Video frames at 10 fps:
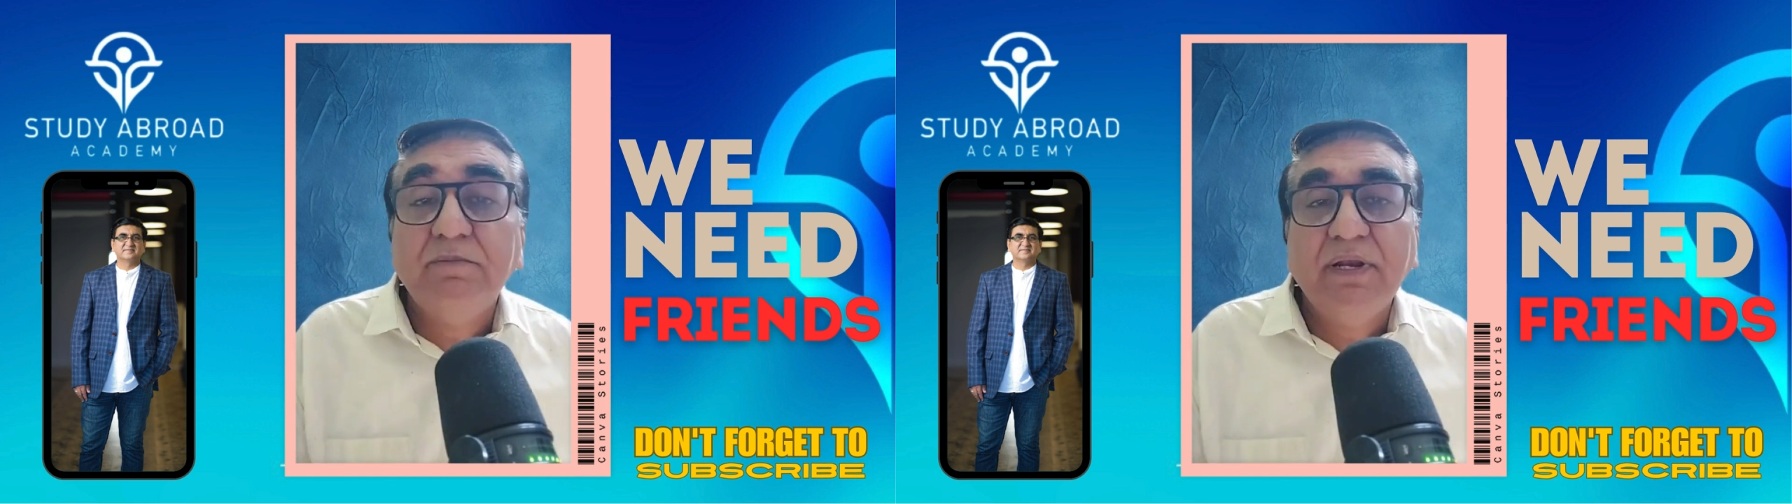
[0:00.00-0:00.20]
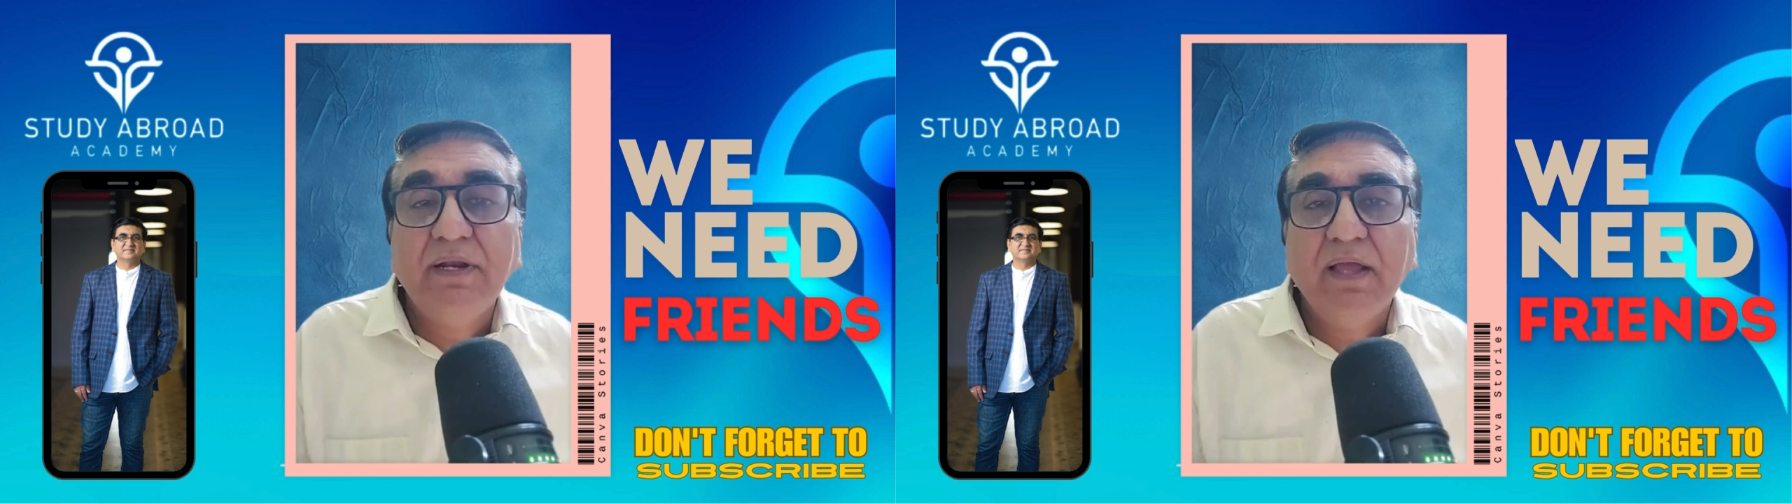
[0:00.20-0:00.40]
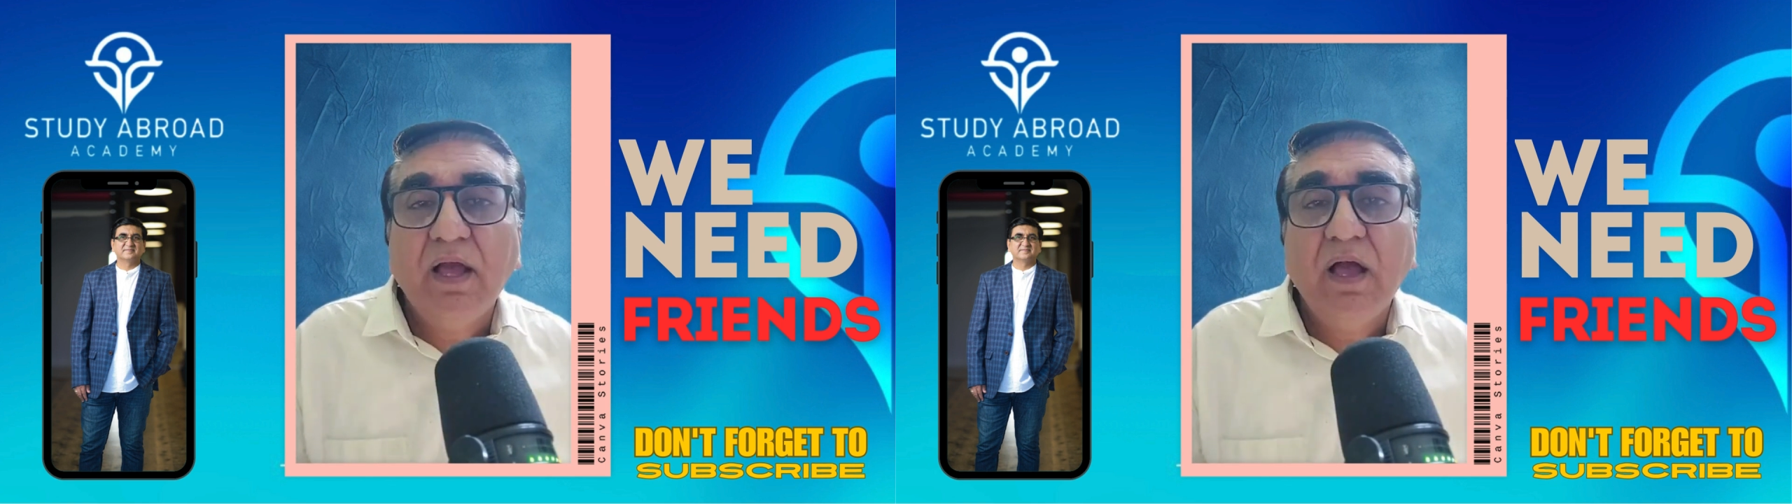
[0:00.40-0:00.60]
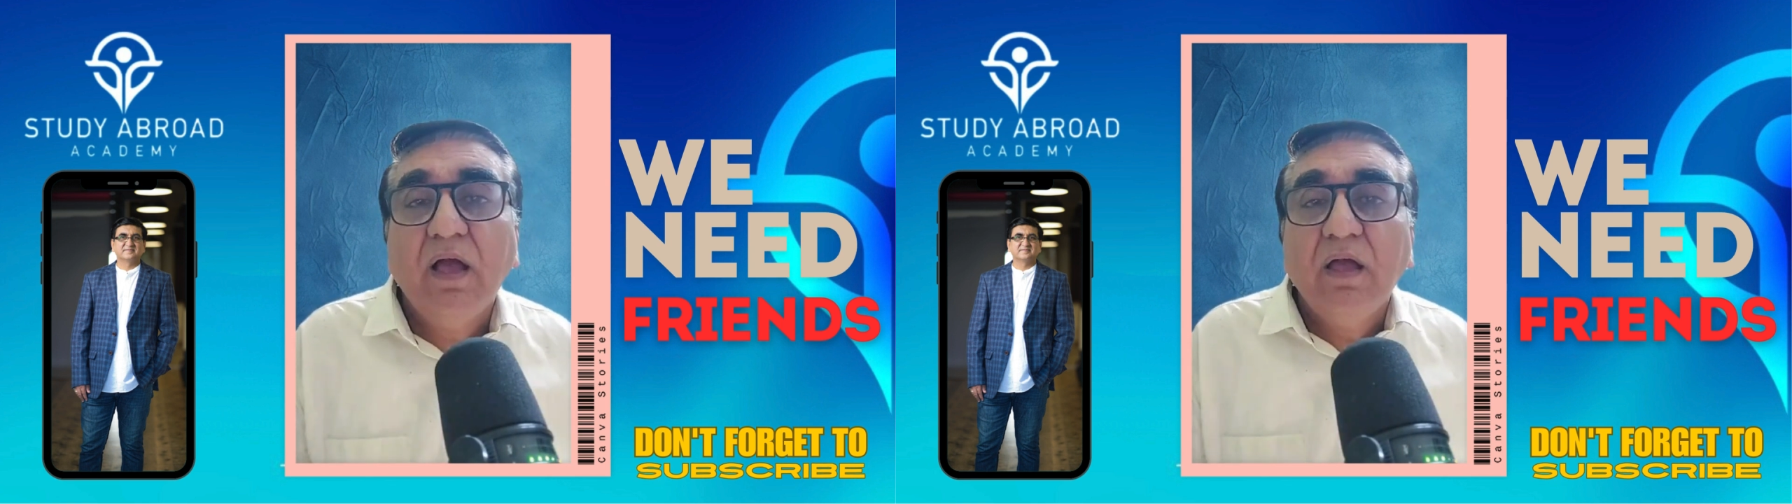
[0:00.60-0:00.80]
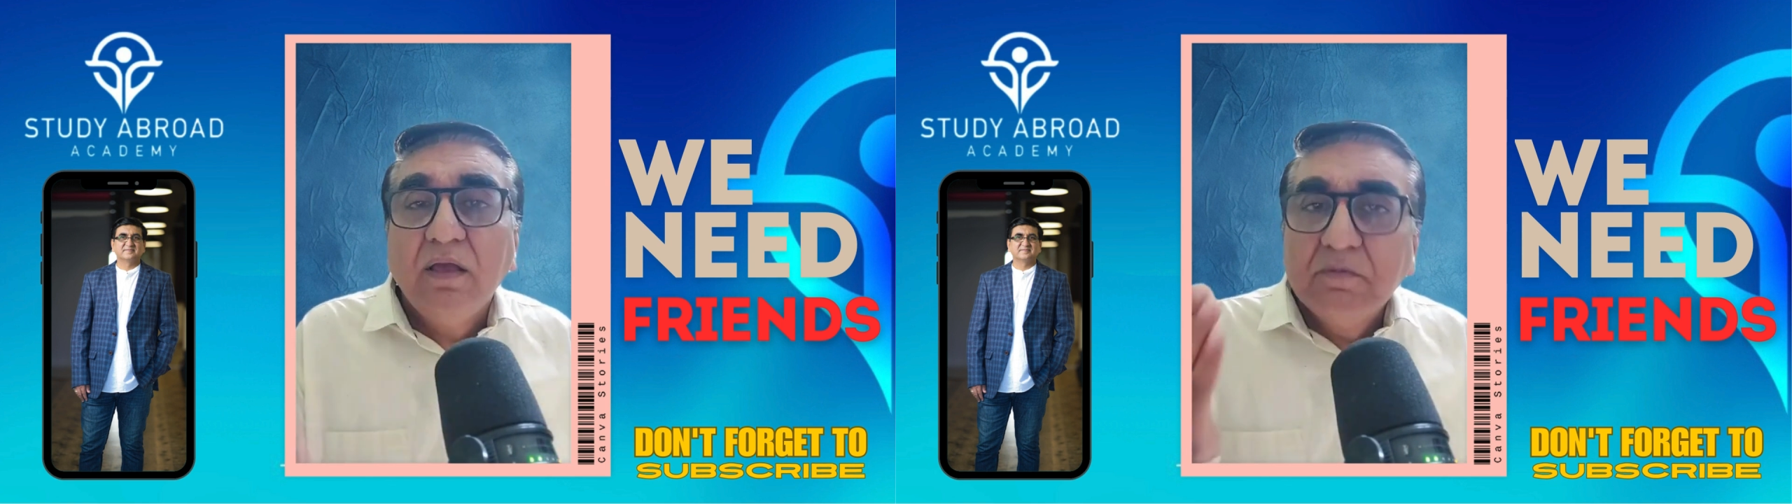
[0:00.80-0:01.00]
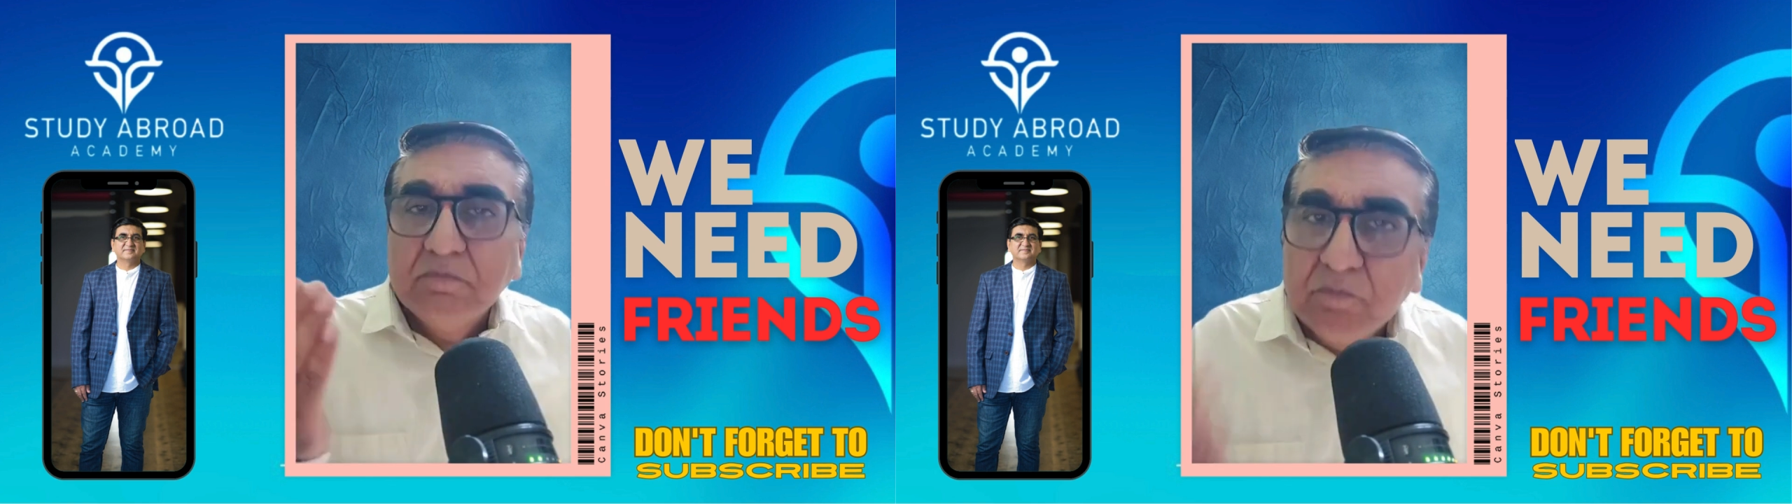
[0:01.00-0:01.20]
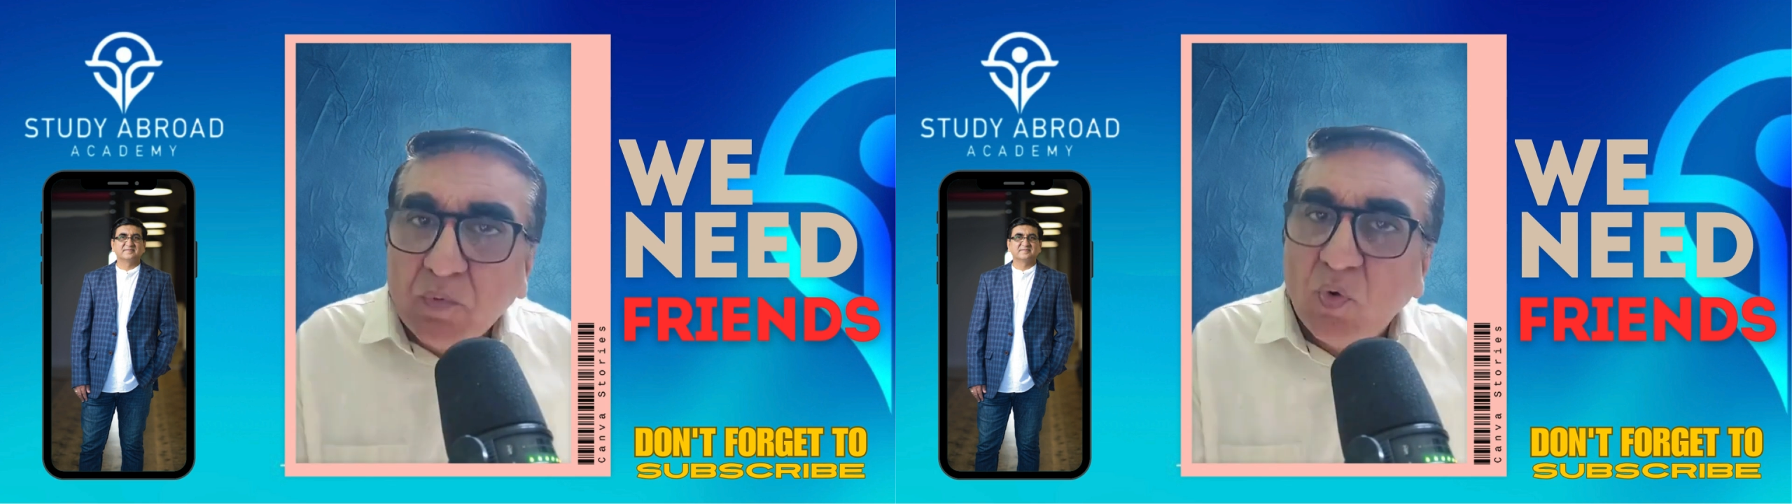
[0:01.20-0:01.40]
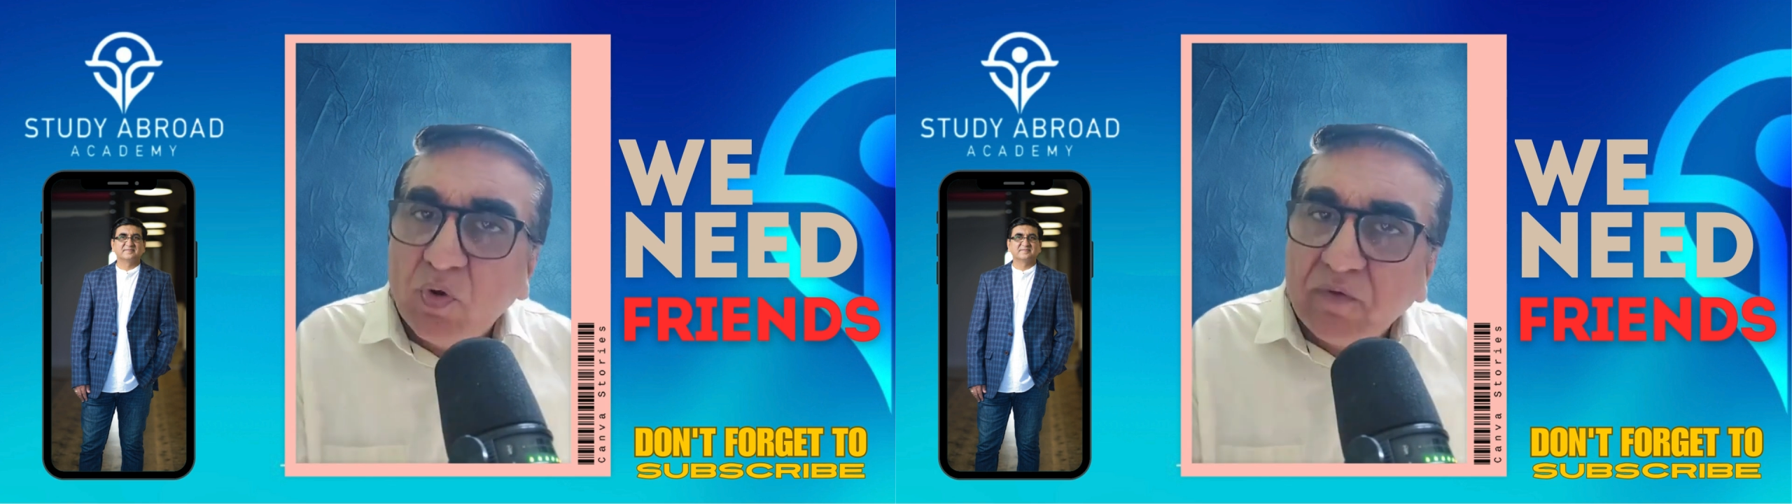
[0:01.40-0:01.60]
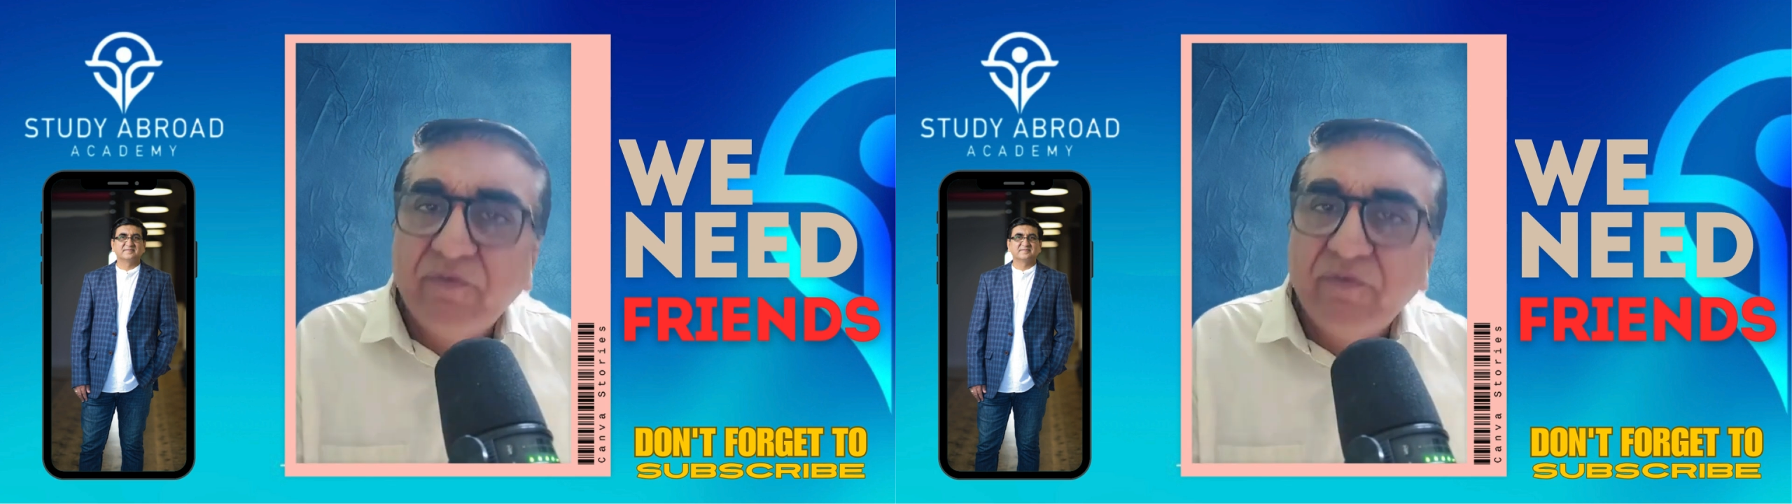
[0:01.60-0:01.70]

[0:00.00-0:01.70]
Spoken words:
media more